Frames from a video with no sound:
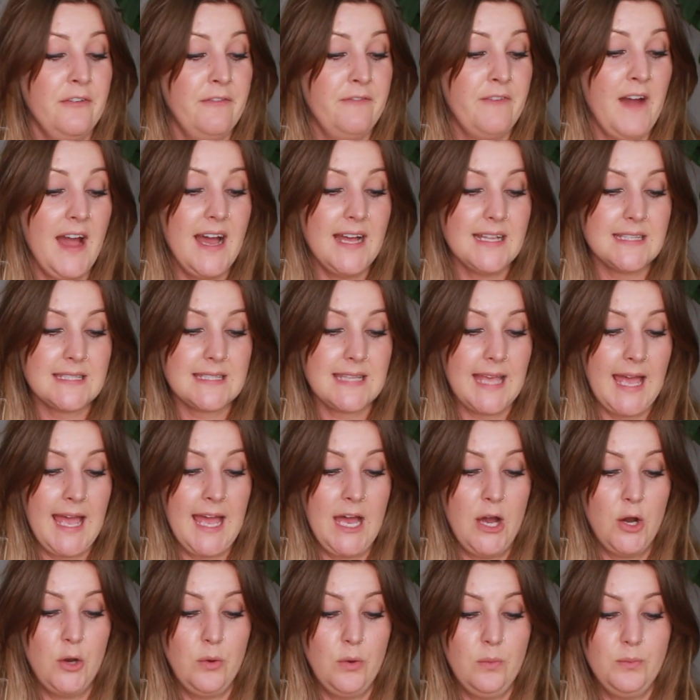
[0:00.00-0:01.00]
Fats
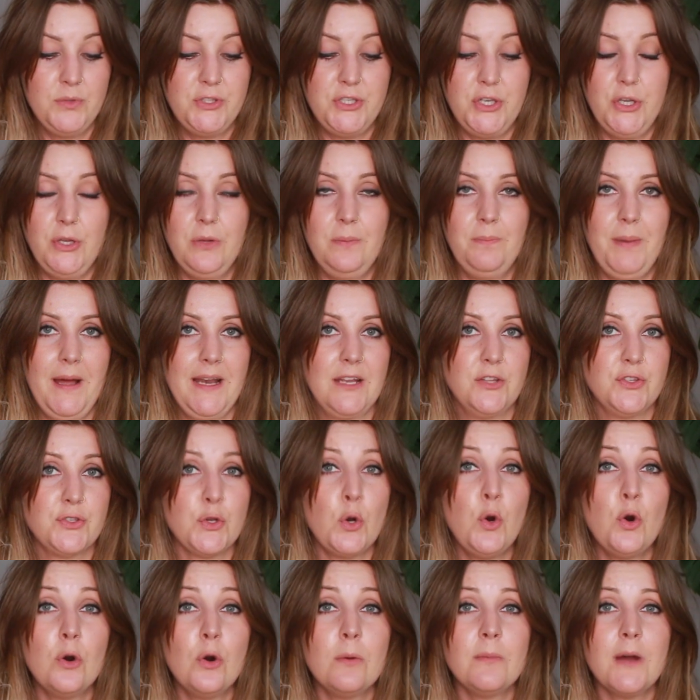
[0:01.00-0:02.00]
help to
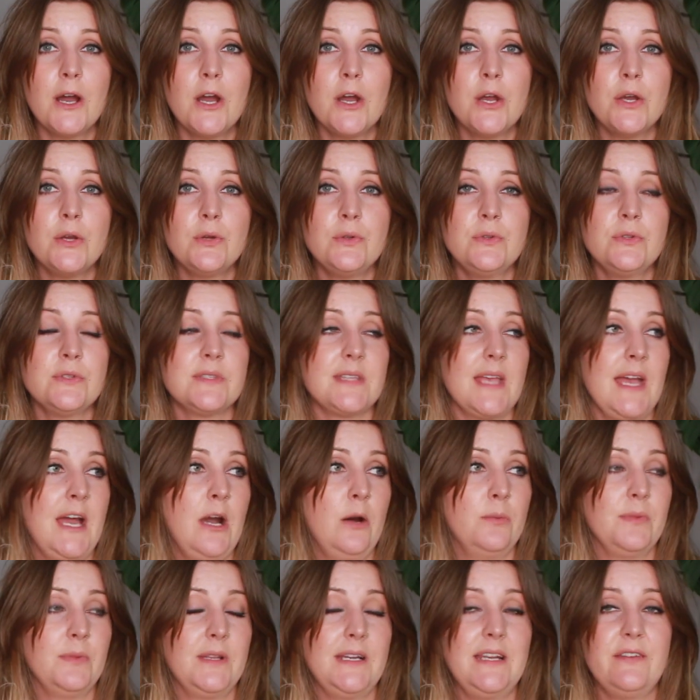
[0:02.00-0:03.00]
balance hormones,
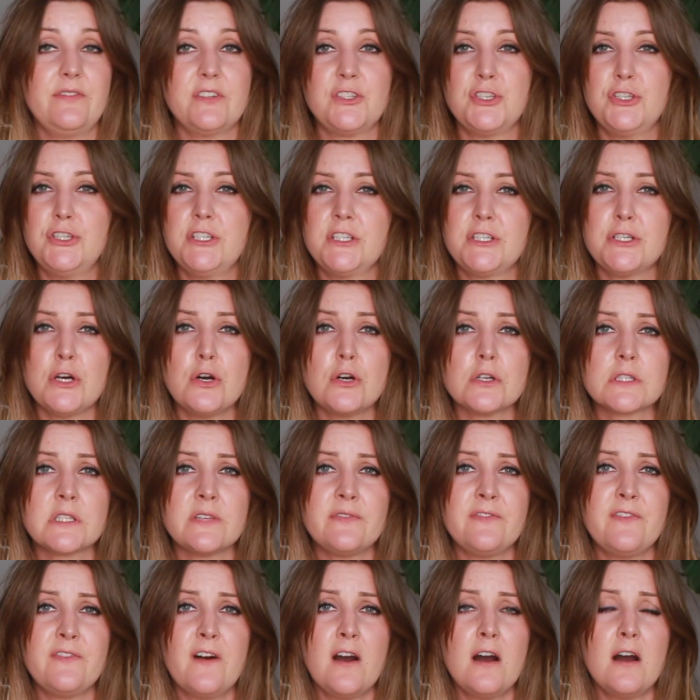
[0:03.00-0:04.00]
help the liver to
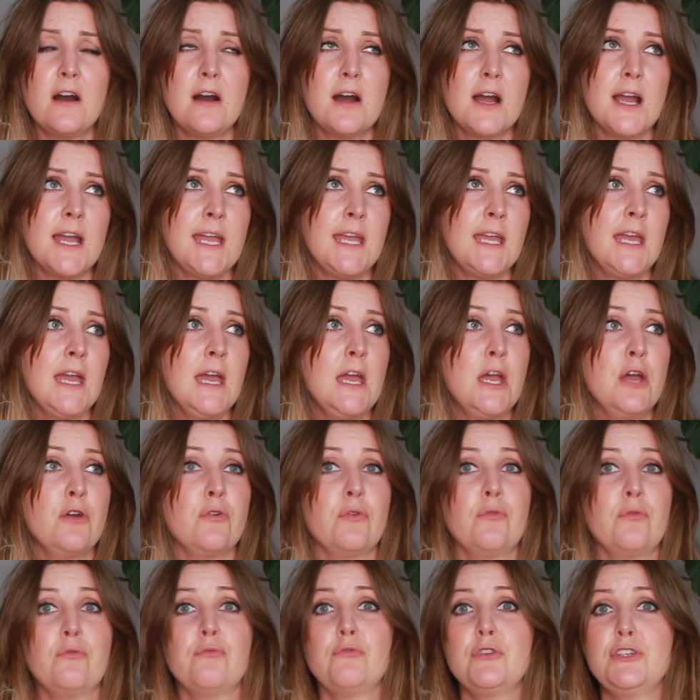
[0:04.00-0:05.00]
detoxify,
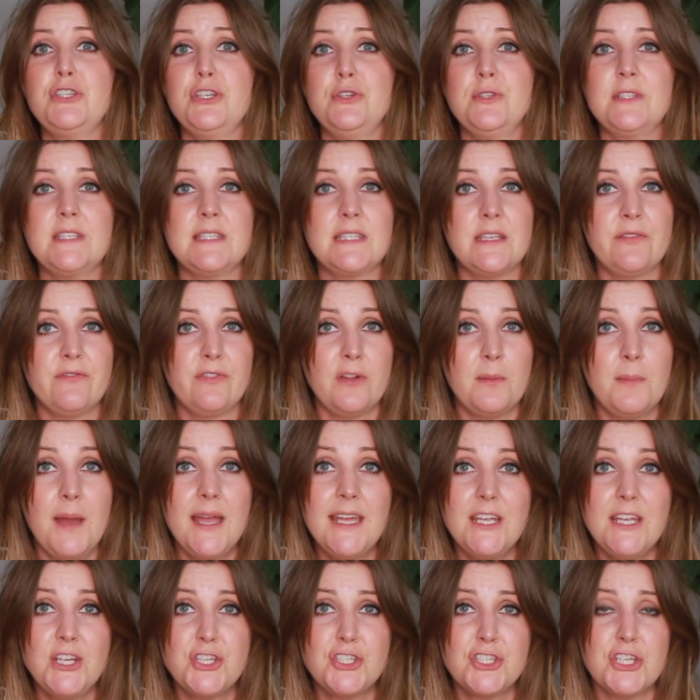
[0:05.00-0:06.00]
reduces
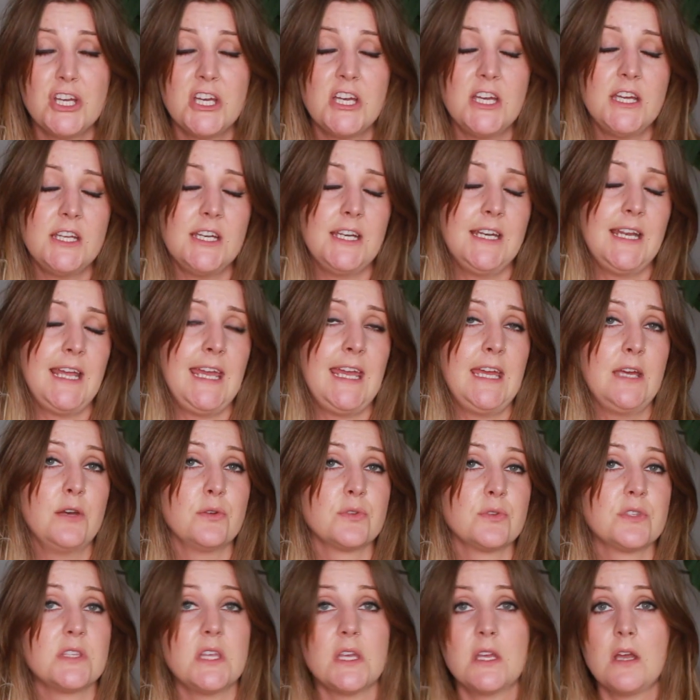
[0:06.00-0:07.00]
inflammation and
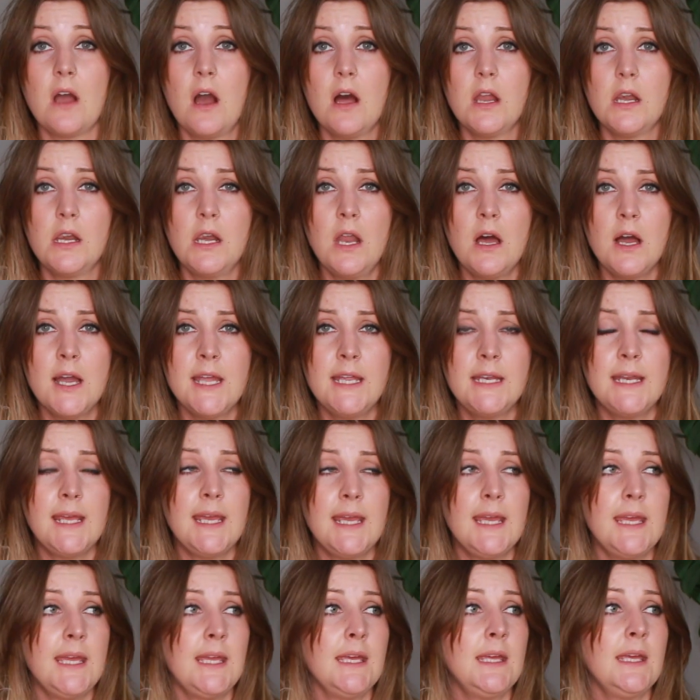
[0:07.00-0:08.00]
heals the gut
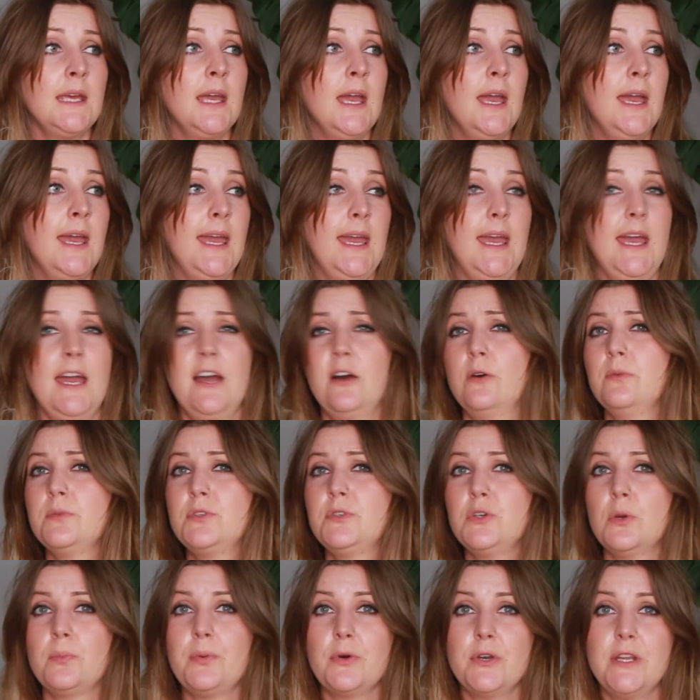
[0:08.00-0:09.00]
lining. It
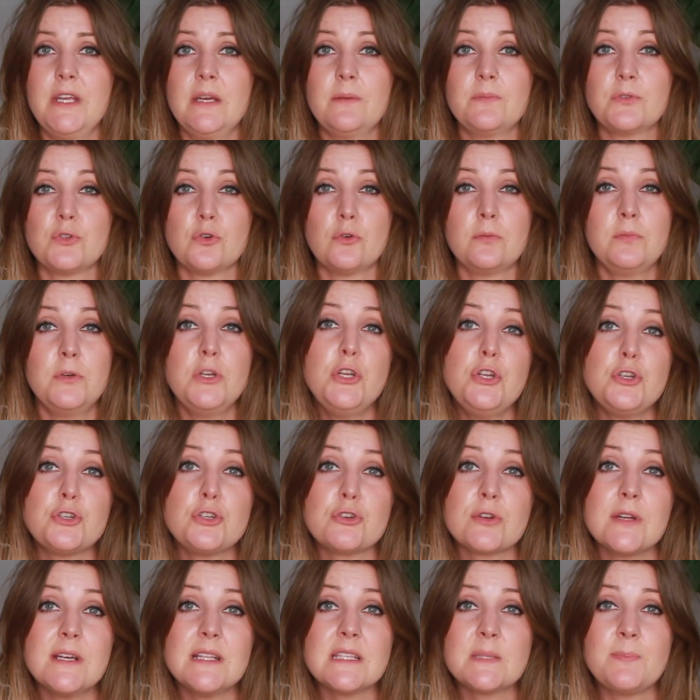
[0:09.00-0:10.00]
helps your body absorb
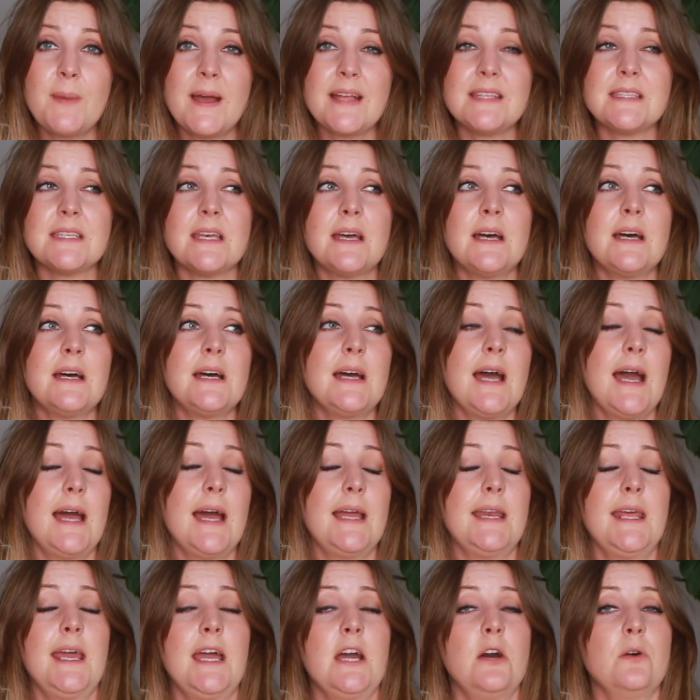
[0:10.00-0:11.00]
nutrients better
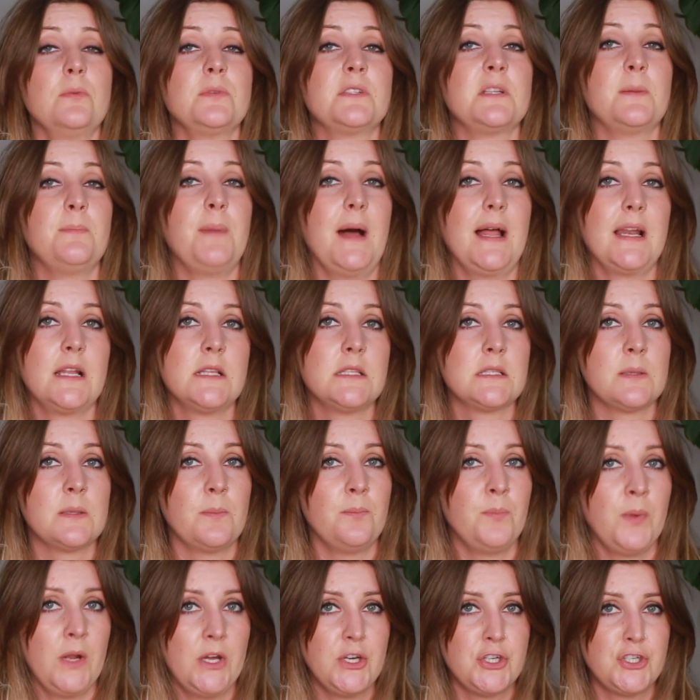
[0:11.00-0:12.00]
and it helps to balance
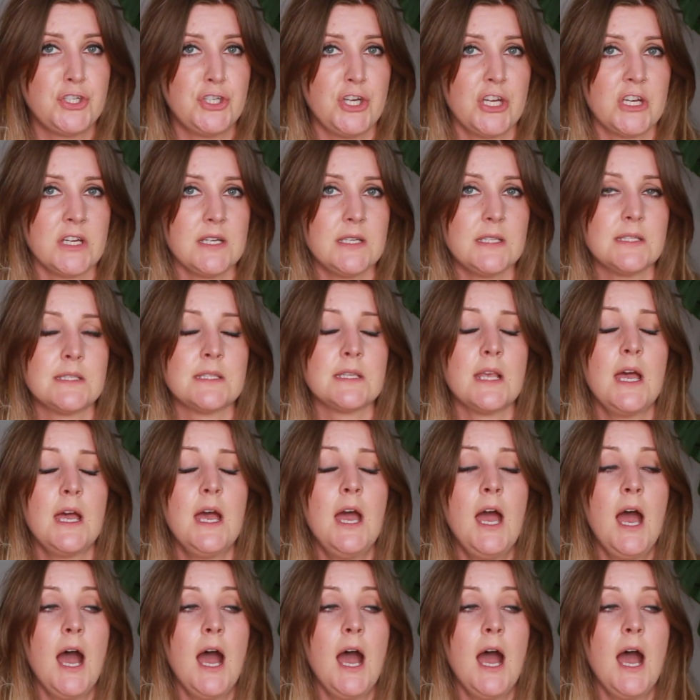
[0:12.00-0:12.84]
blood sugars.